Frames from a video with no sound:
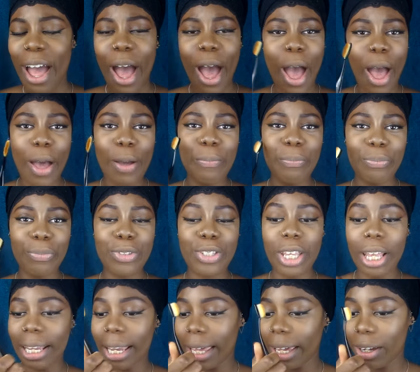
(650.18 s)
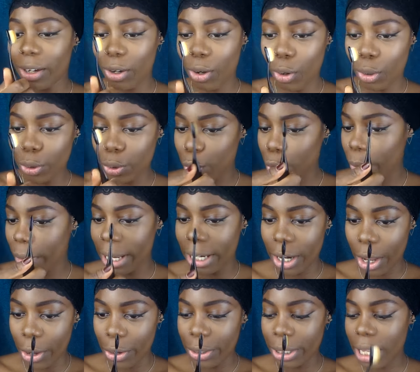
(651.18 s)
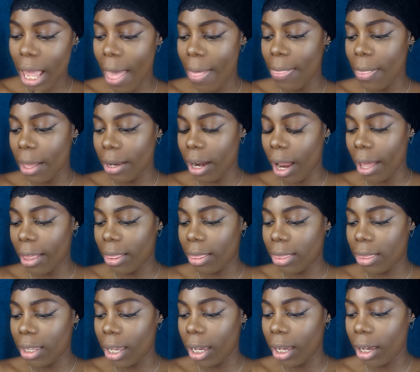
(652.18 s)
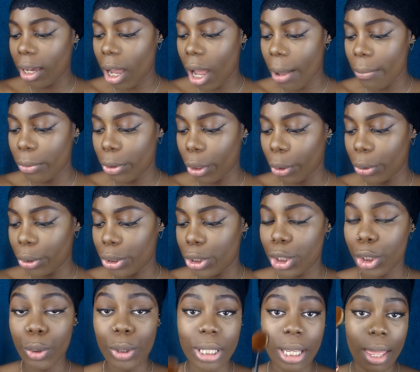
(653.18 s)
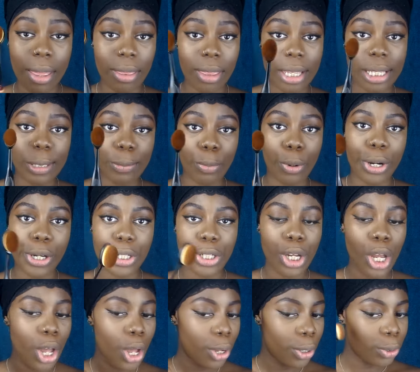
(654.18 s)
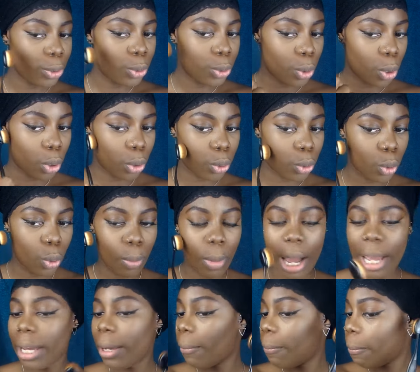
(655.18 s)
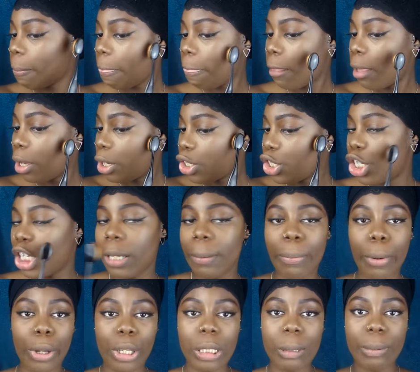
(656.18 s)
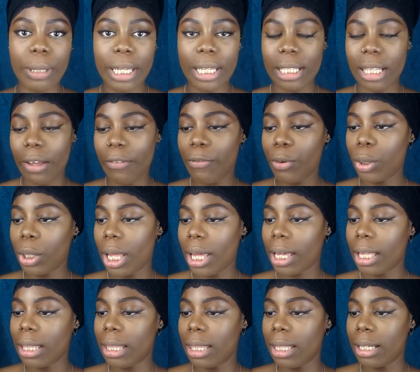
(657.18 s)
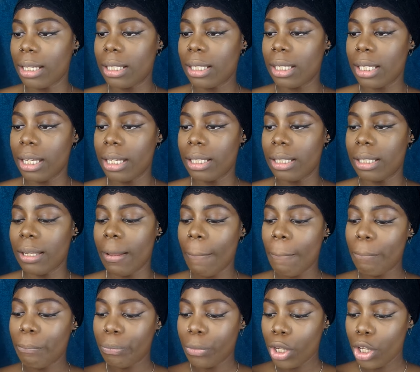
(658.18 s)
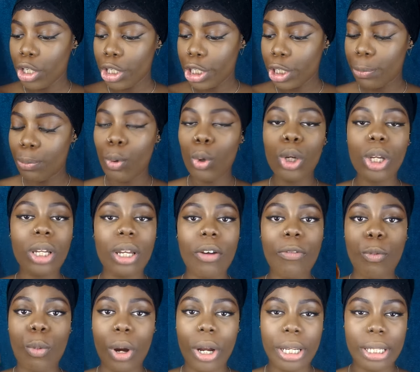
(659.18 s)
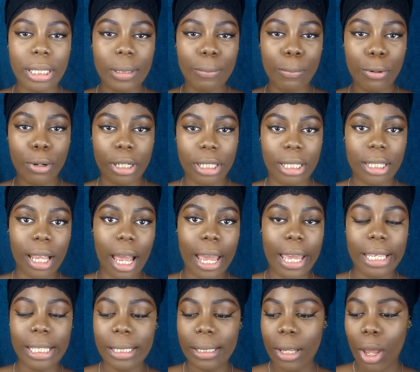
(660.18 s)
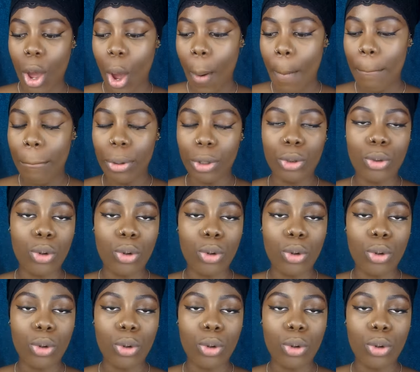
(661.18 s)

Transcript: to like contour my nose, and then I think I'm going to use this brush to contour my cheekbones, because I feel like this is small enough where it's precise, but